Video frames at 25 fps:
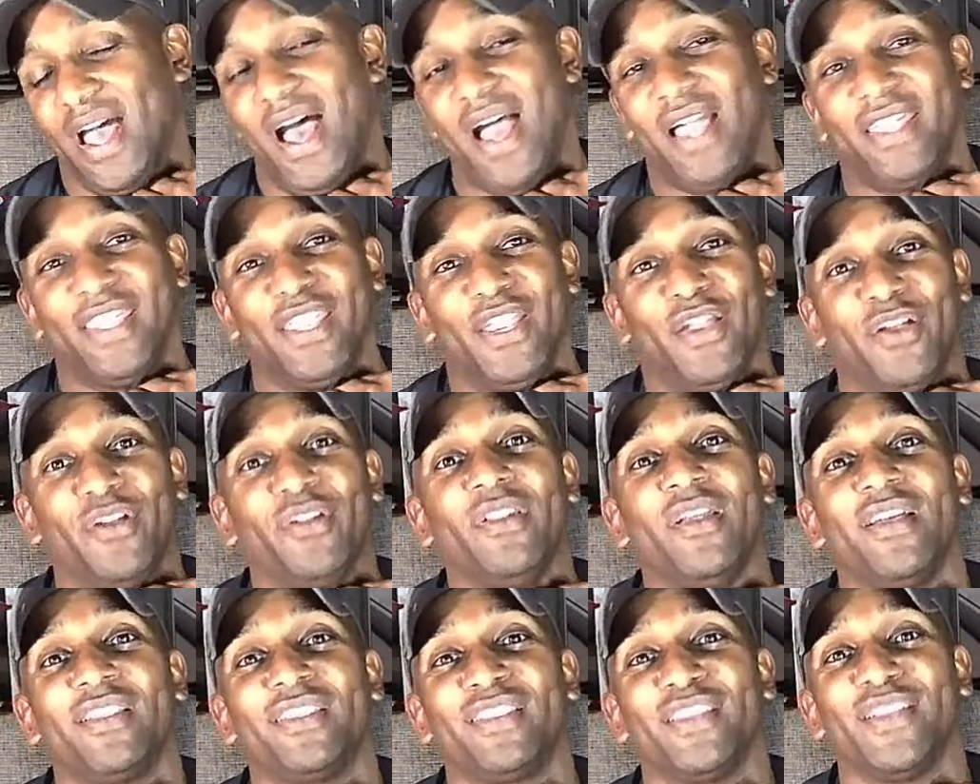I care
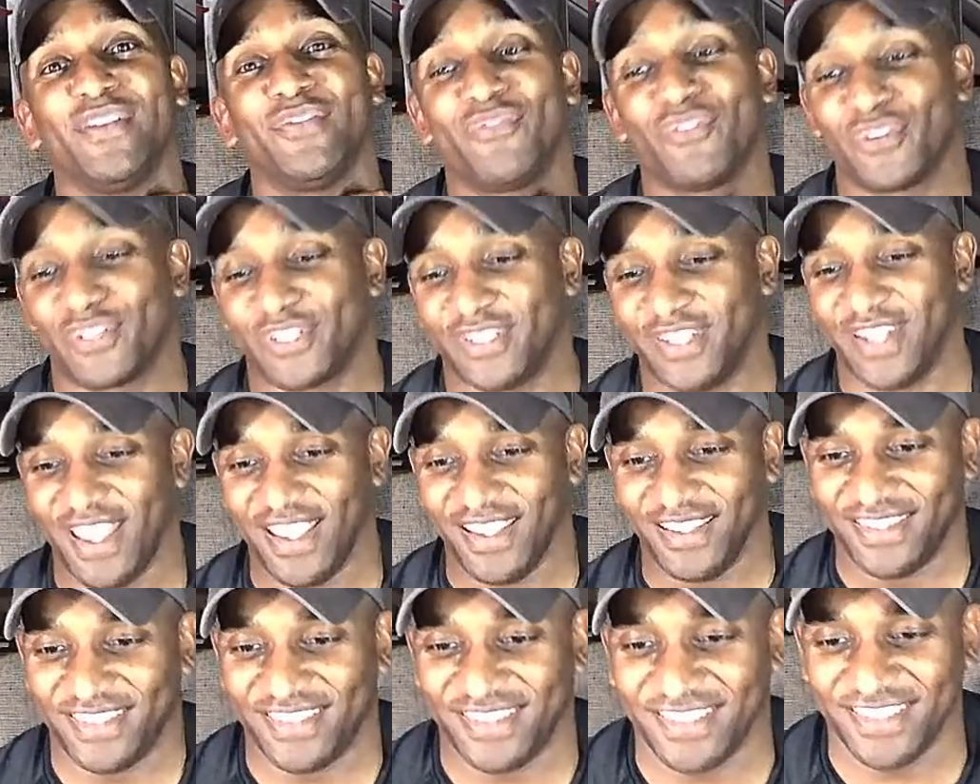nothing for
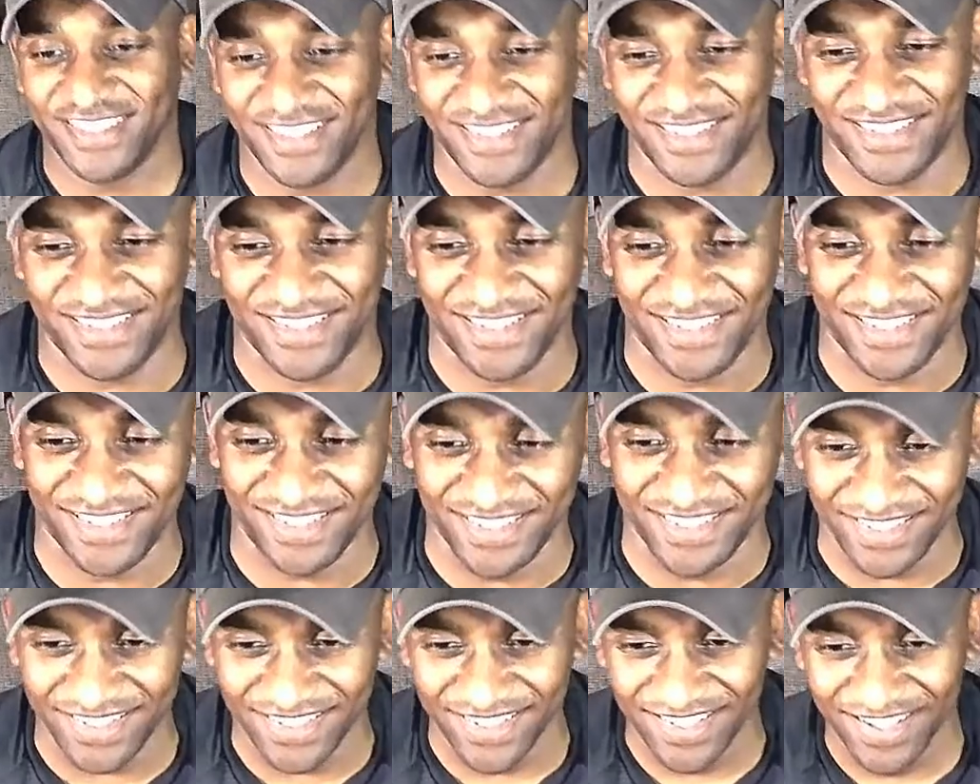snakes. You
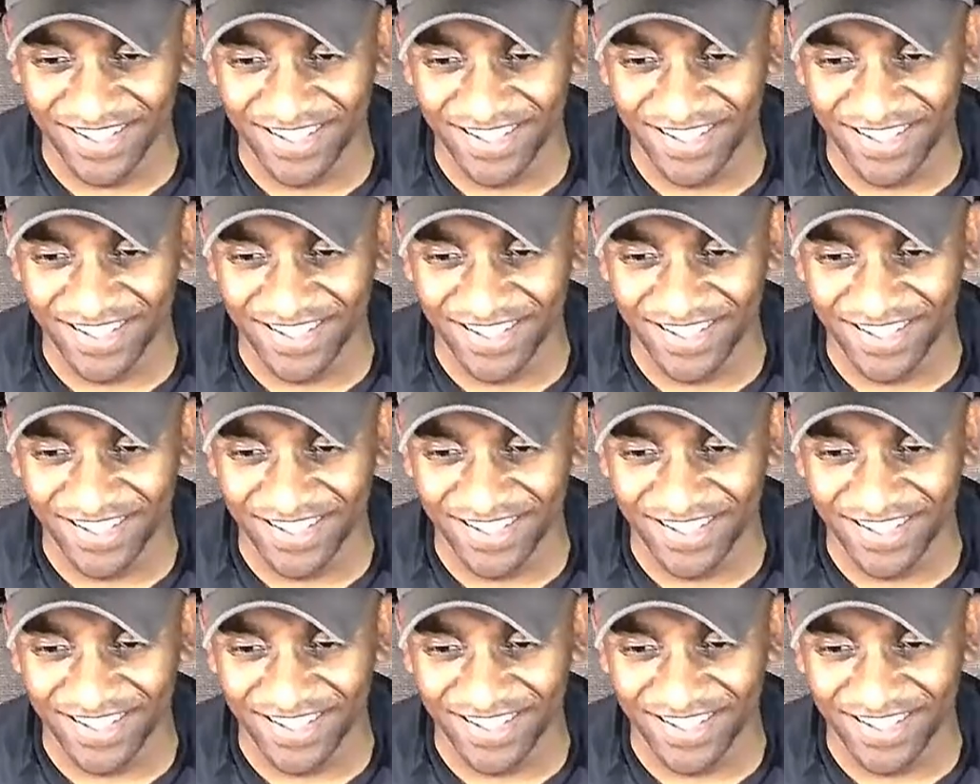got